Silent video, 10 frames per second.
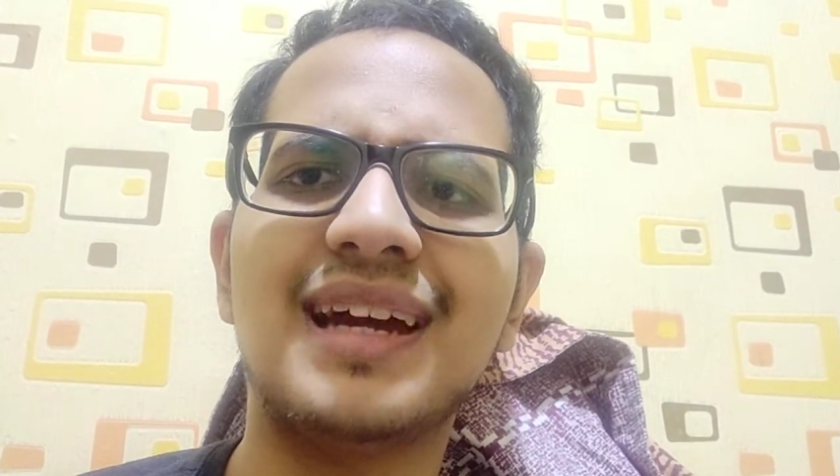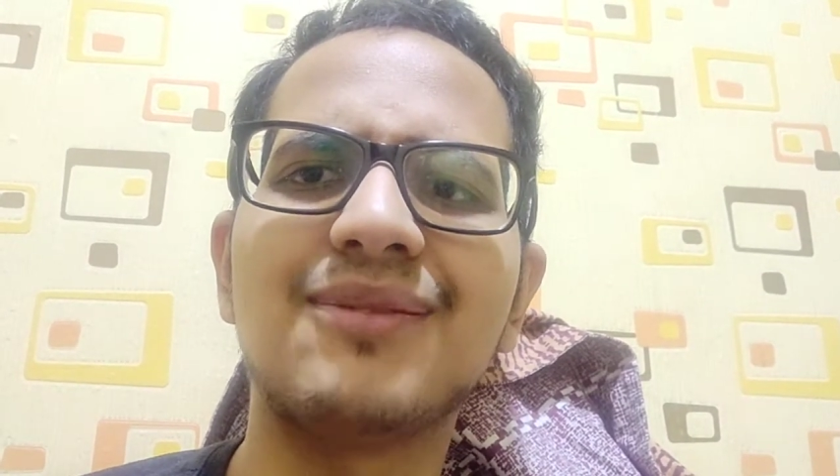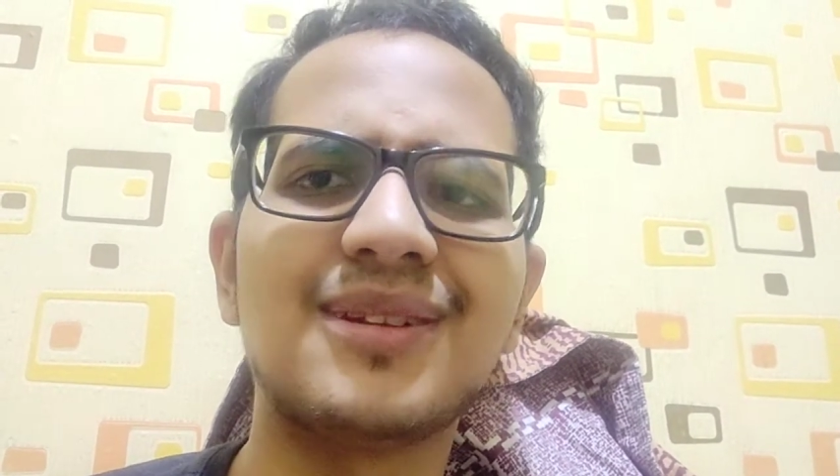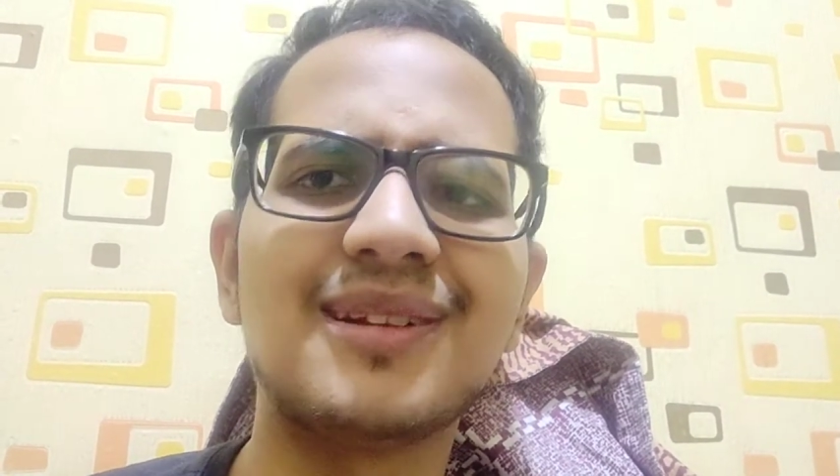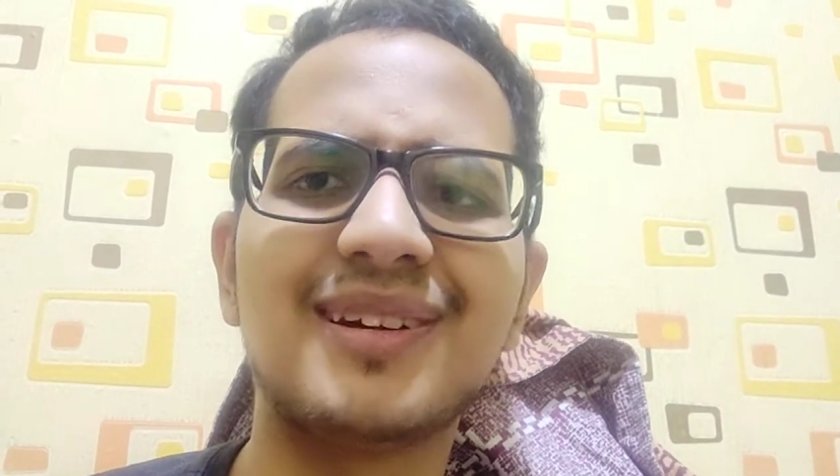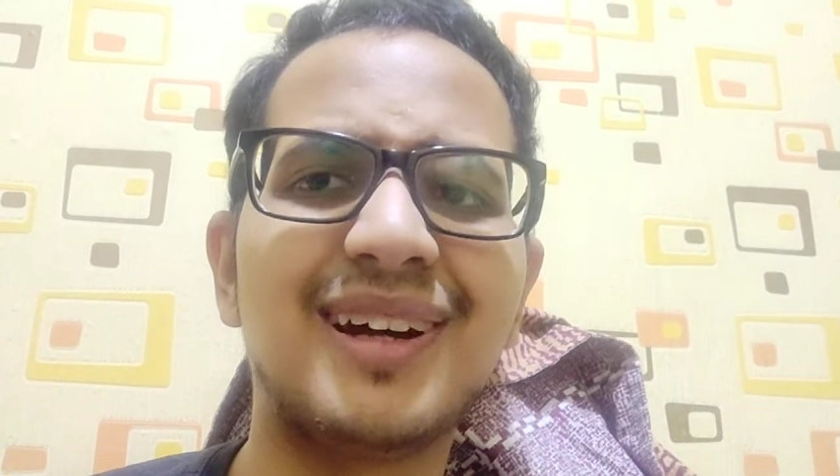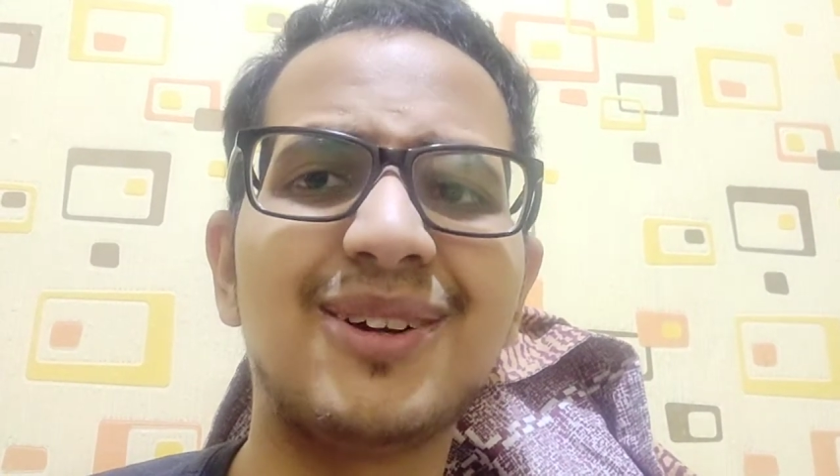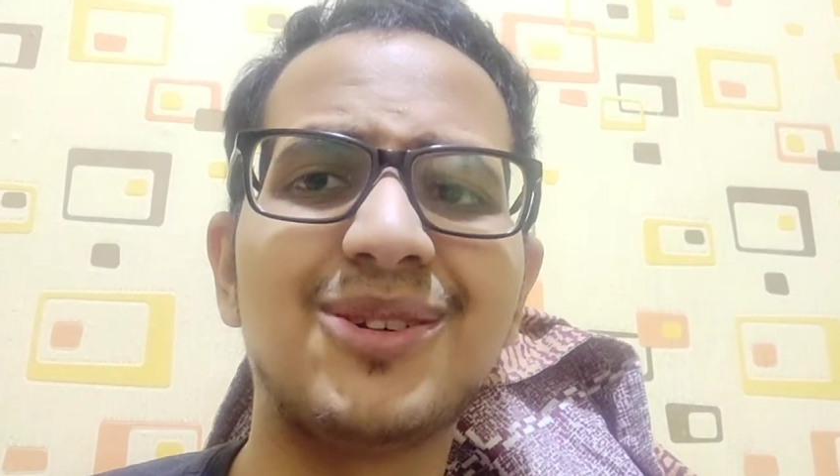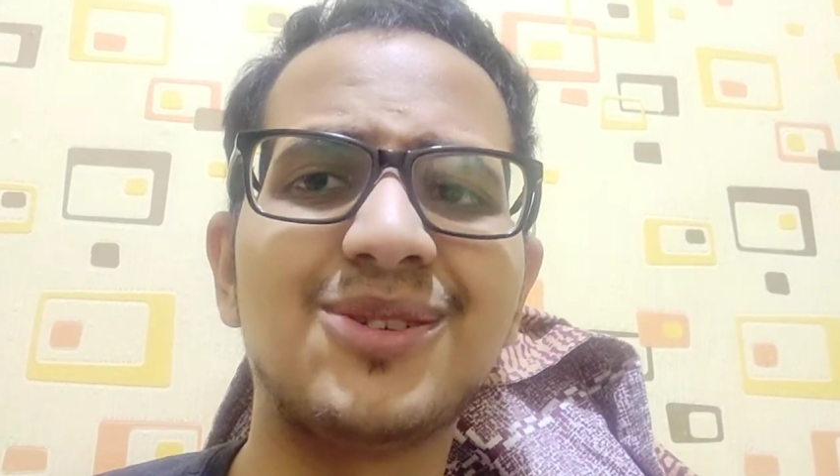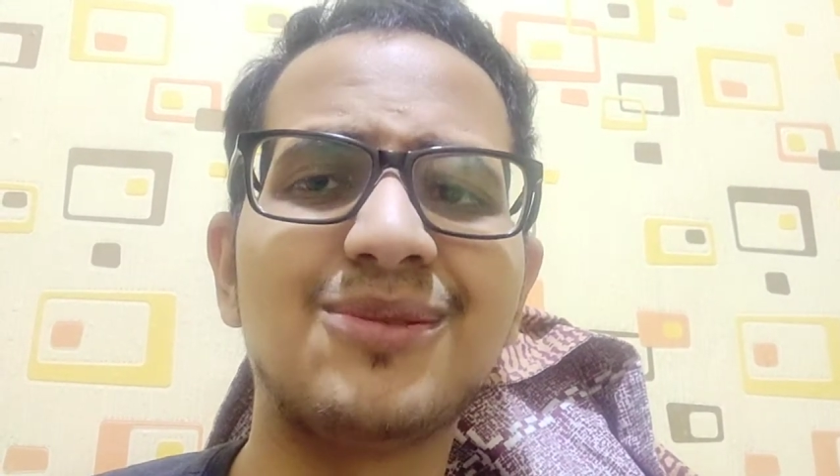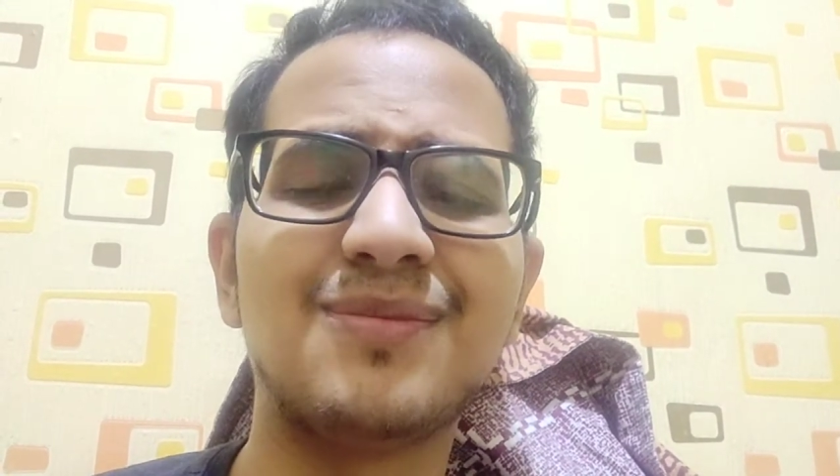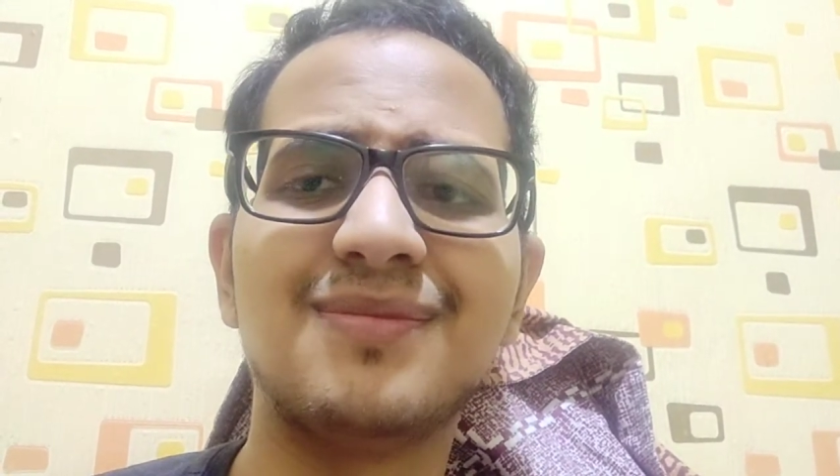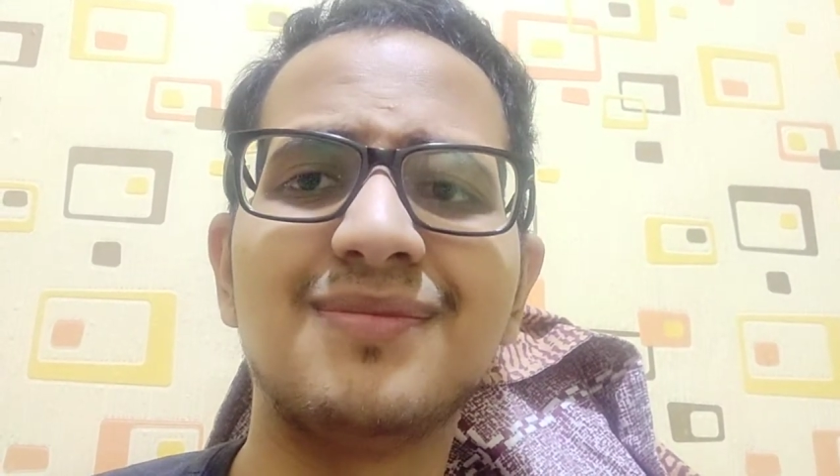I will learn how to.